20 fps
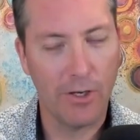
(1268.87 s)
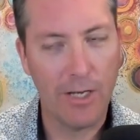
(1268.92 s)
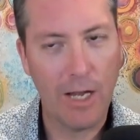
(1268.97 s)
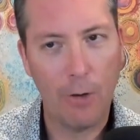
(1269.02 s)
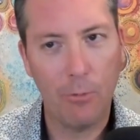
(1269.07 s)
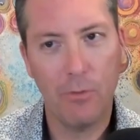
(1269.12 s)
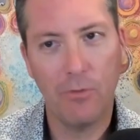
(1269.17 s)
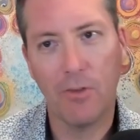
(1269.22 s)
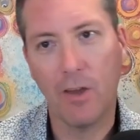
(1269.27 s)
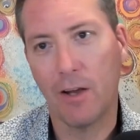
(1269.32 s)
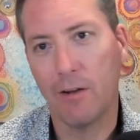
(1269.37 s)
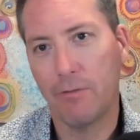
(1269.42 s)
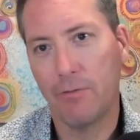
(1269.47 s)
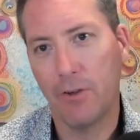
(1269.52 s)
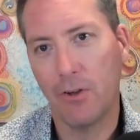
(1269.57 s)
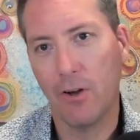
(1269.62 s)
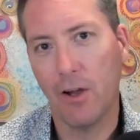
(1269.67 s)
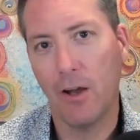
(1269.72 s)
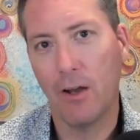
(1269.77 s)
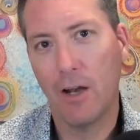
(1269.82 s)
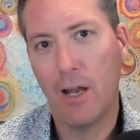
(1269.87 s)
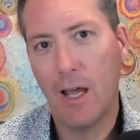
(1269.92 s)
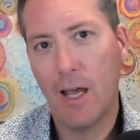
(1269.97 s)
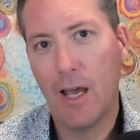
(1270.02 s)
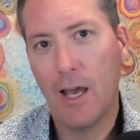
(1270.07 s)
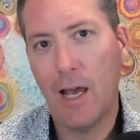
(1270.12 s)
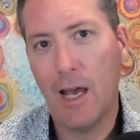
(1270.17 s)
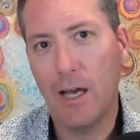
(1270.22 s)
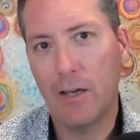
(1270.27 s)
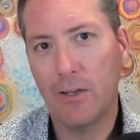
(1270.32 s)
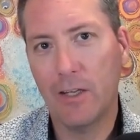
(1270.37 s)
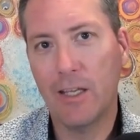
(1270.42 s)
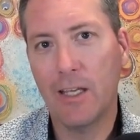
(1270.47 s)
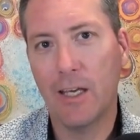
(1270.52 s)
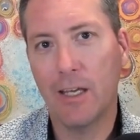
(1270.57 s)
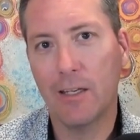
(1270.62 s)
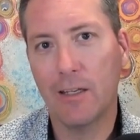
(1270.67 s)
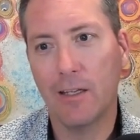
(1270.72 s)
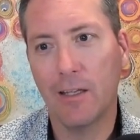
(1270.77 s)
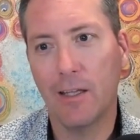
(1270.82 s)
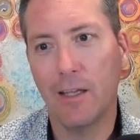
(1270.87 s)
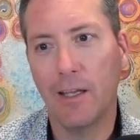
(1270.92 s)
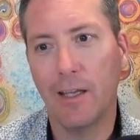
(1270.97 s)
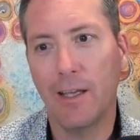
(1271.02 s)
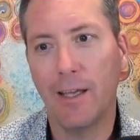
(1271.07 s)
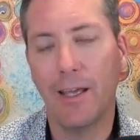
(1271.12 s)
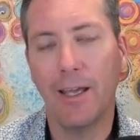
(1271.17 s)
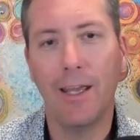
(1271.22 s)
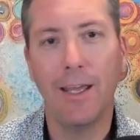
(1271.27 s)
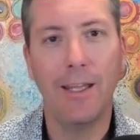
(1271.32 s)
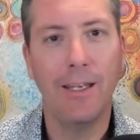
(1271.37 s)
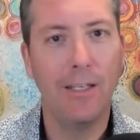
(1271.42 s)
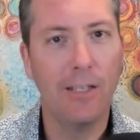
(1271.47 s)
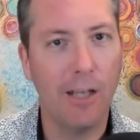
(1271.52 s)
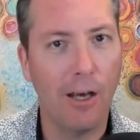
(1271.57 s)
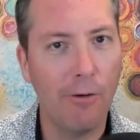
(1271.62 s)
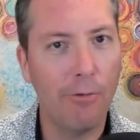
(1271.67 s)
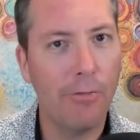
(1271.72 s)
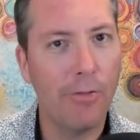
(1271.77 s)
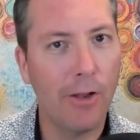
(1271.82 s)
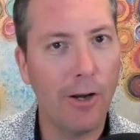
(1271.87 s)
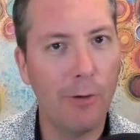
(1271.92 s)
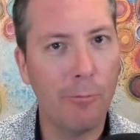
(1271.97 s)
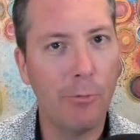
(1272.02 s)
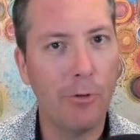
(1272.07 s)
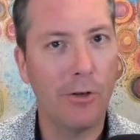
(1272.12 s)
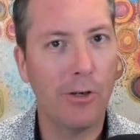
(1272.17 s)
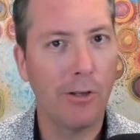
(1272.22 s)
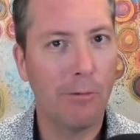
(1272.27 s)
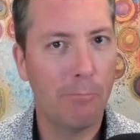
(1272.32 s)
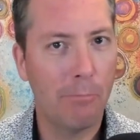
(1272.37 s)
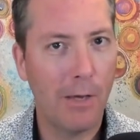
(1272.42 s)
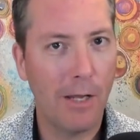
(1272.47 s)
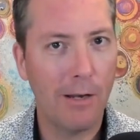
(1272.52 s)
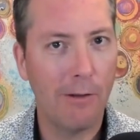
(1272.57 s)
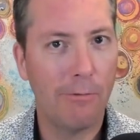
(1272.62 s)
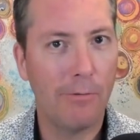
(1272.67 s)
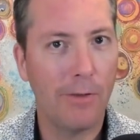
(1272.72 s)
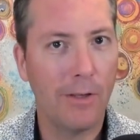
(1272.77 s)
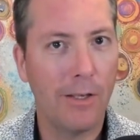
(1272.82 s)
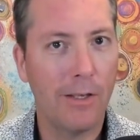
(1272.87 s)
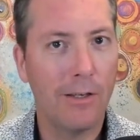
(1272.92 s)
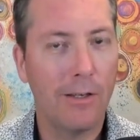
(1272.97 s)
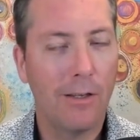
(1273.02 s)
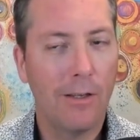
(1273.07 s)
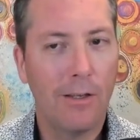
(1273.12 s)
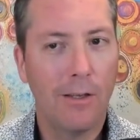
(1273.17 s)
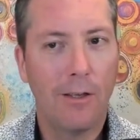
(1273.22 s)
Now we've got to figure out how to get enough therapeutic benefit